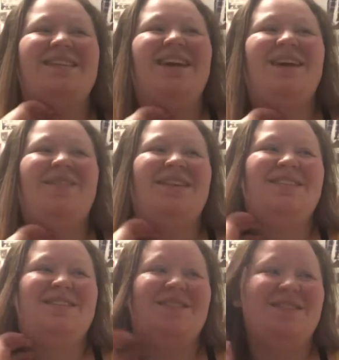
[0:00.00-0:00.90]
taken me
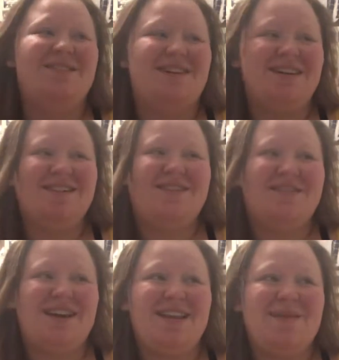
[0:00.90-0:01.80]
so long to
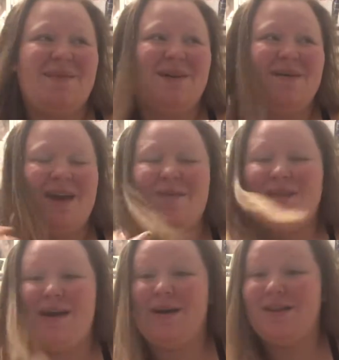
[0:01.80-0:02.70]
finally be okay with
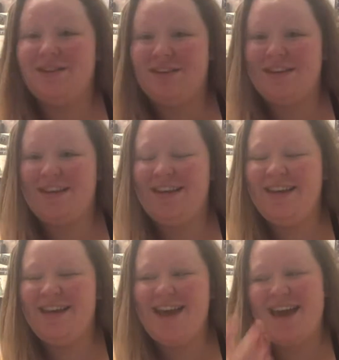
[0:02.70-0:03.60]
how I look
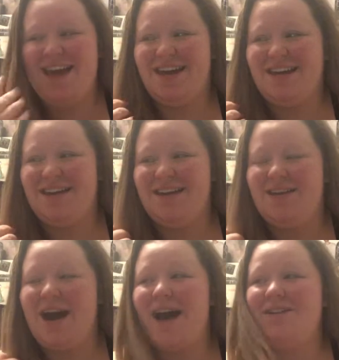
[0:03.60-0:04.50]
and
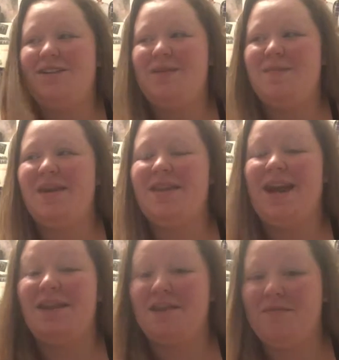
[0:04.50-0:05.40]
actually mean that
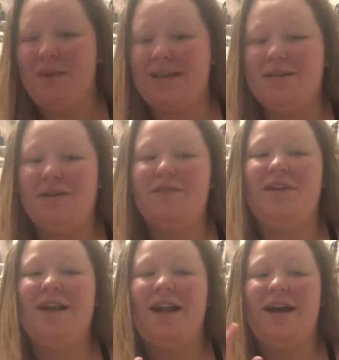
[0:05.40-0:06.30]
I love myself
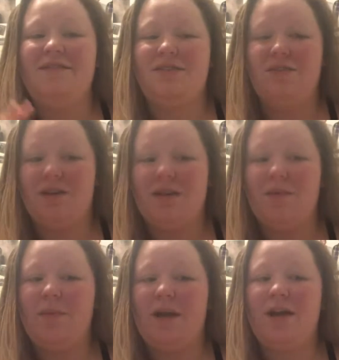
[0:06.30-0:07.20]
and not have to look in
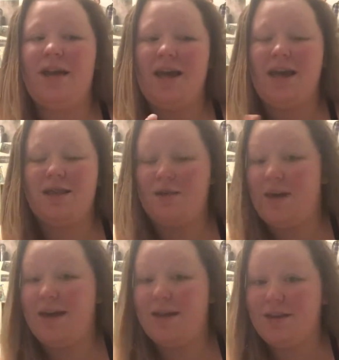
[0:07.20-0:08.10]
the mirror and hate the
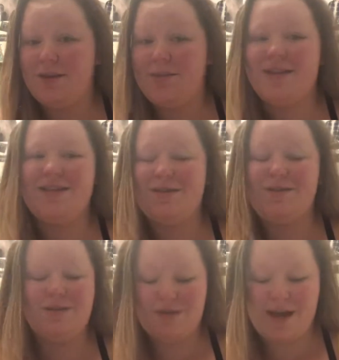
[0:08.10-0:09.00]
way I look, because I used
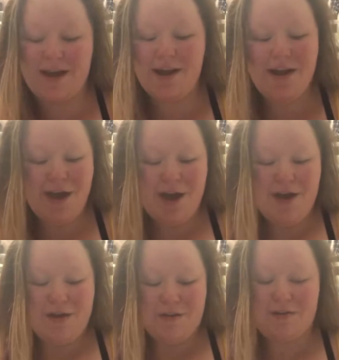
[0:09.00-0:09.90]
to do that
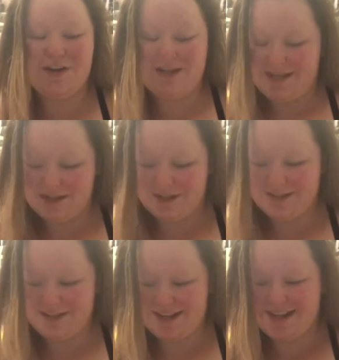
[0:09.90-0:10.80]
for
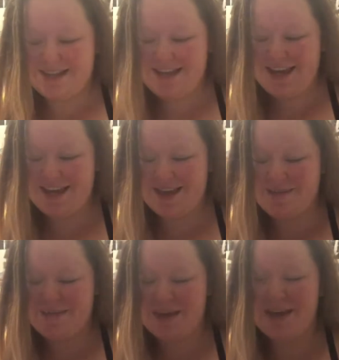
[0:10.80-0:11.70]
years. It has
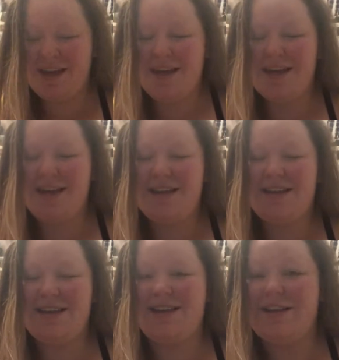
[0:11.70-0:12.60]
taken me
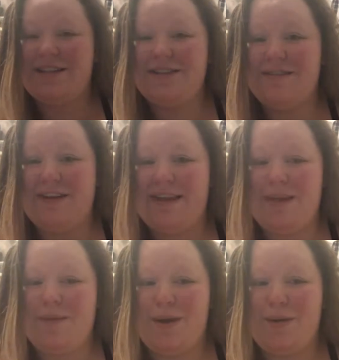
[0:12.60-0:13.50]
years to finally
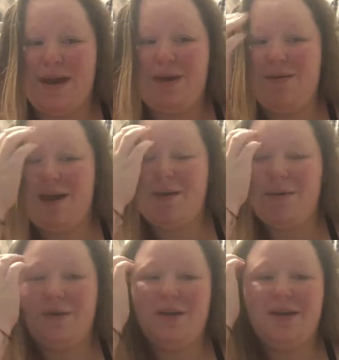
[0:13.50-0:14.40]
be okay with how I
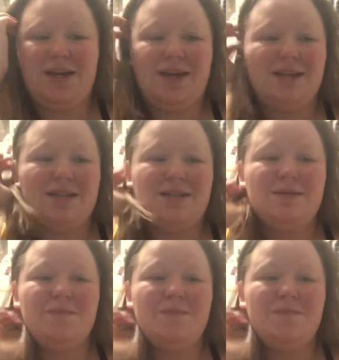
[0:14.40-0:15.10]
look and